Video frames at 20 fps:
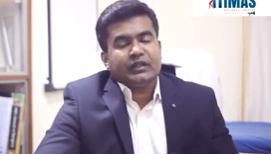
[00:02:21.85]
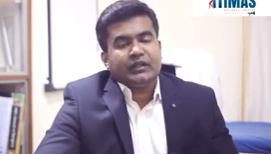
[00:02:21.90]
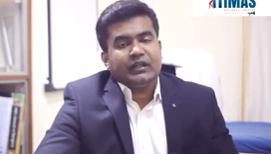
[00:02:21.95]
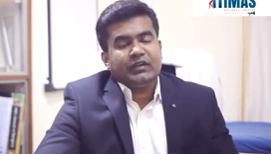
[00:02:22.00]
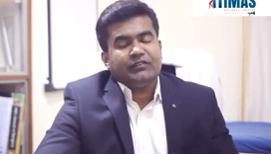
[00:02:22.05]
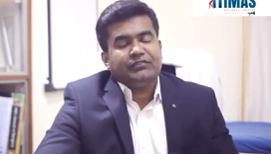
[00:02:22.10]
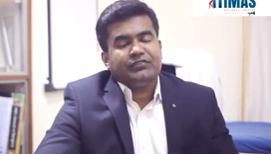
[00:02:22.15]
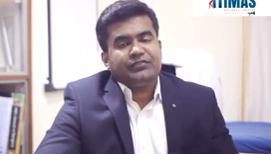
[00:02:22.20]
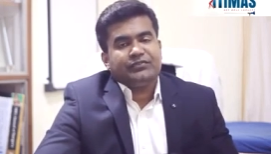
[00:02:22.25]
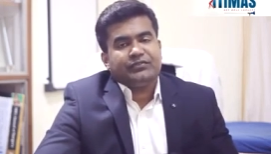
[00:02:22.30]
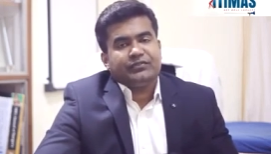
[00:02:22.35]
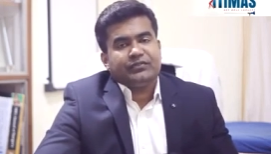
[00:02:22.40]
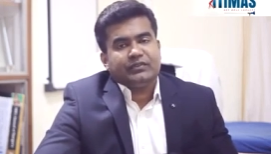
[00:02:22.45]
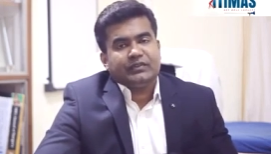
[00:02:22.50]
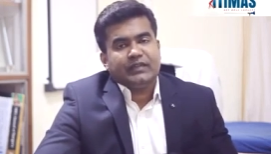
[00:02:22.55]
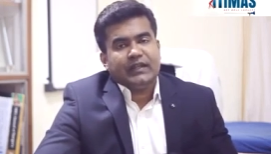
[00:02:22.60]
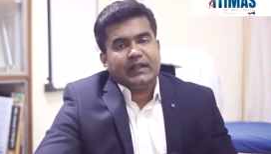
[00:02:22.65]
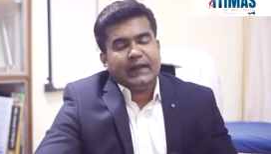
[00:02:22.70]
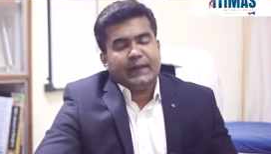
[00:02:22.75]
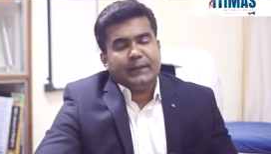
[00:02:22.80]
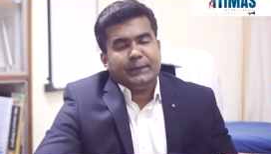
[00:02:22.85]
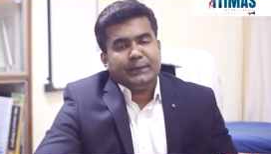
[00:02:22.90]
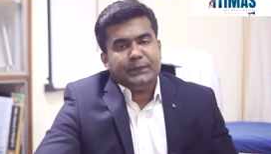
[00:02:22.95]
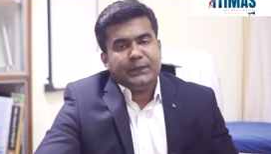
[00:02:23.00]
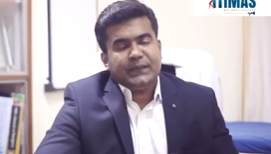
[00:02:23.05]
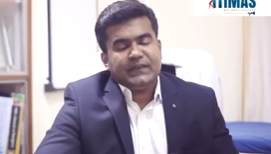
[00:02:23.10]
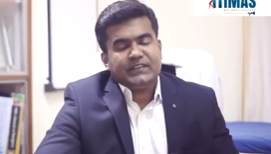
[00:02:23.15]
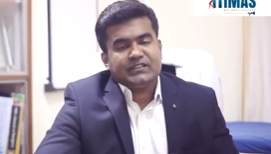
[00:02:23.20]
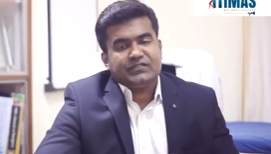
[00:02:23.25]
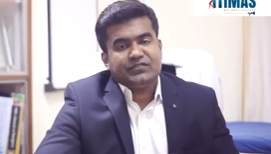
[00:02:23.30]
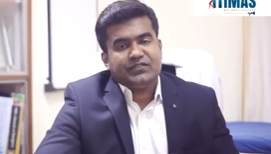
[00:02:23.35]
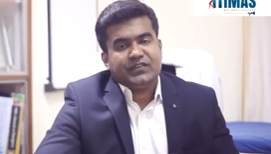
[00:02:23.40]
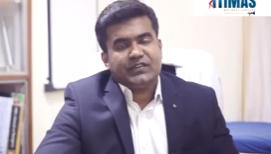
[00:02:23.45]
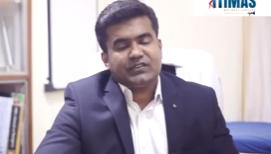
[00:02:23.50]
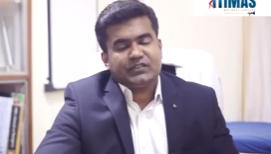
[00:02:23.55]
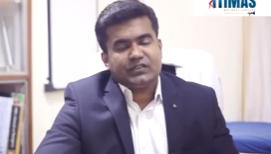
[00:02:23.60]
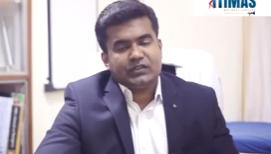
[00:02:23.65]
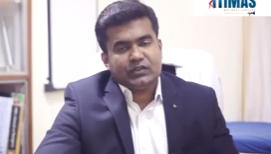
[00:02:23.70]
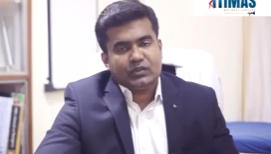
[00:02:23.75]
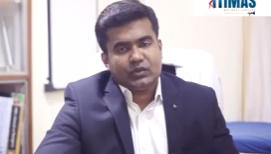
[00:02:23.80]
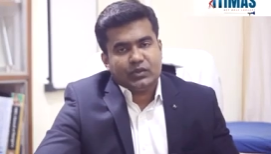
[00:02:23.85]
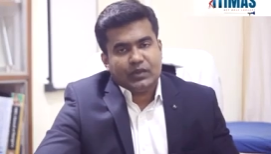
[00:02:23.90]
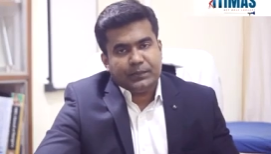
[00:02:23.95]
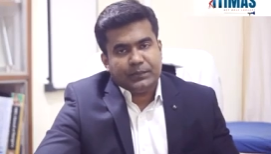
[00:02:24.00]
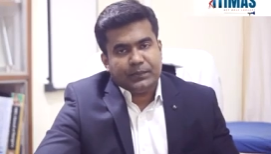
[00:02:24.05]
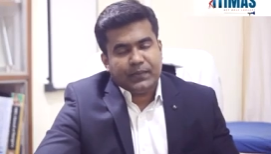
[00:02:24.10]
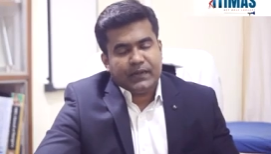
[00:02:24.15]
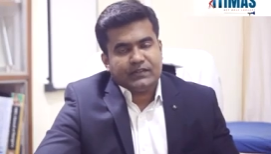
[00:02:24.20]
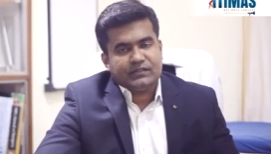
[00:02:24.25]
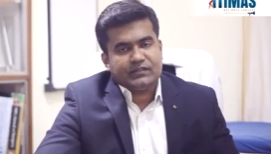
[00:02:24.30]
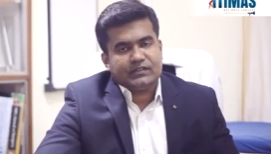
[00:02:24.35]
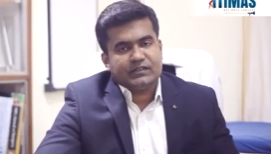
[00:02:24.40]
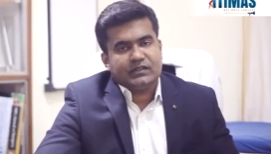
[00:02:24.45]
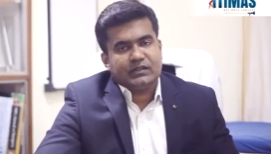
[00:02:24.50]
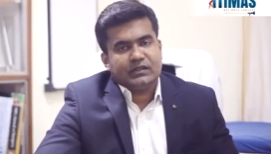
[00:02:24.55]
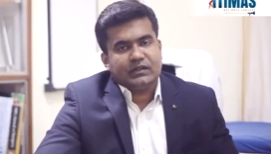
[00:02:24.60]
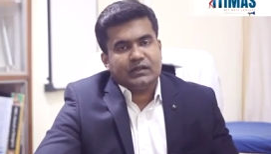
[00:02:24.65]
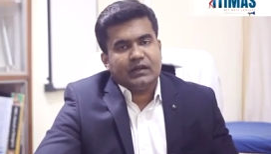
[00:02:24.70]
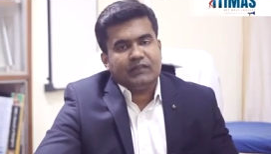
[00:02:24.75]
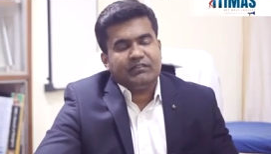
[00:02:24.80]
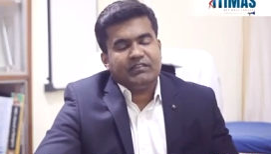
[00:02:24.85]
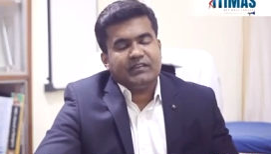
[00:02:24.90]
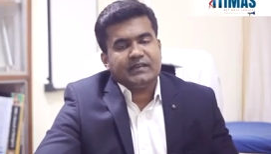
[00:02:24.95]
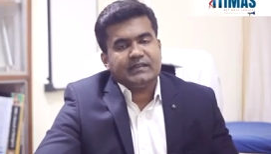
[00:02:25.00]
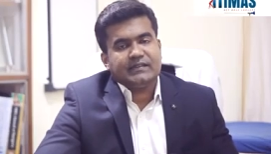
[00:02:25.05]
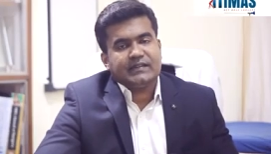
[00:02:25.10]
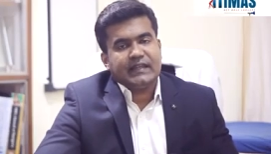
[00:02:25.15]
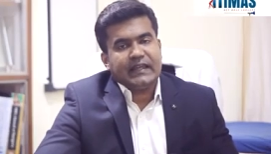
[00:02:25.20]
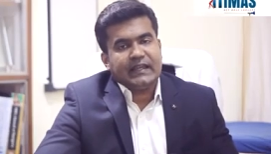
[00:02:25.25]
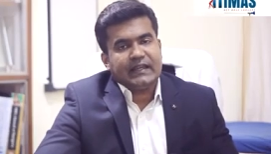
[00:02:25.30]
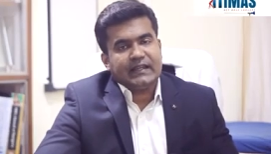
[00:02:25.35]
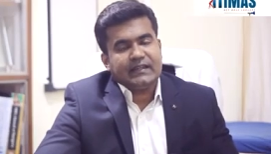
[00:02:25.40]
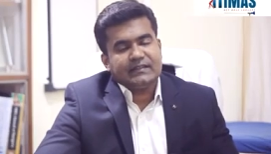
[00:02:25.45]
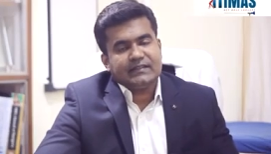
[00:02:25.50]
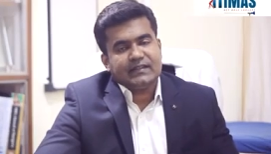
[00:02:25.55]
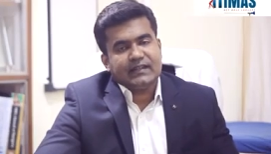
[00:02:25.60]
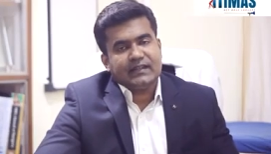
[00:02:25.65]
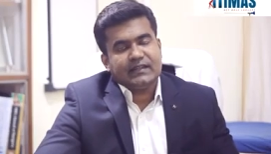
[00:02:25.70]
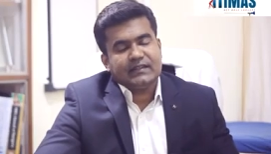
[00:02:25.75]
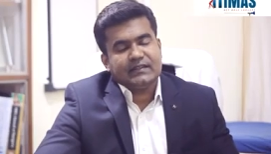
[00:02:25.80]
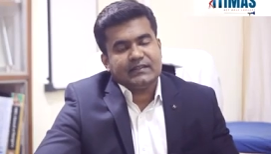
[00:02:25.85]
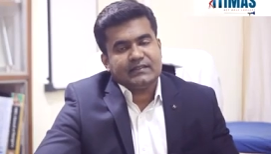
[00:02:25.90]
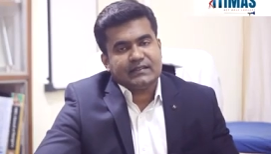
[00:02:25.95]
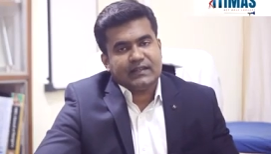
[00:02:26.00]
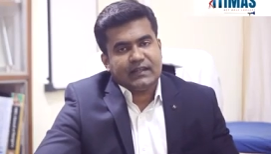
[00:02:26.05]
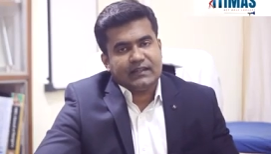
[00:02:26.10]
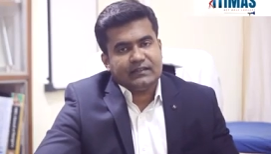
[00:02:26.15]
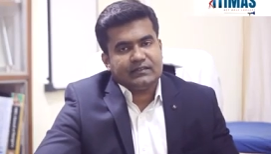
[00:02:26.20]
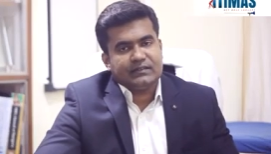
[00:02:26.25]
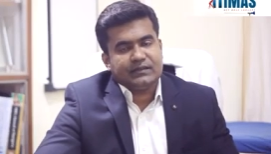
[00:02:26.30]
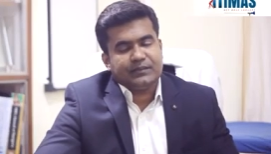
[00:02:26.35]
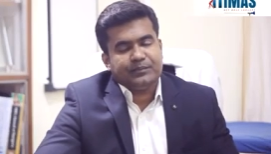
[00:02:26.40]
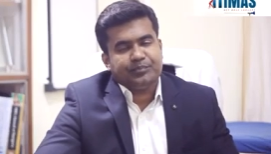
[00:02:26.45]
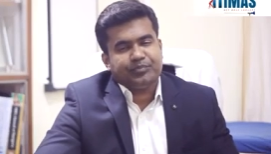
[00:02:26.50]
If the lump is fixed to the breast, if it is increasing in size,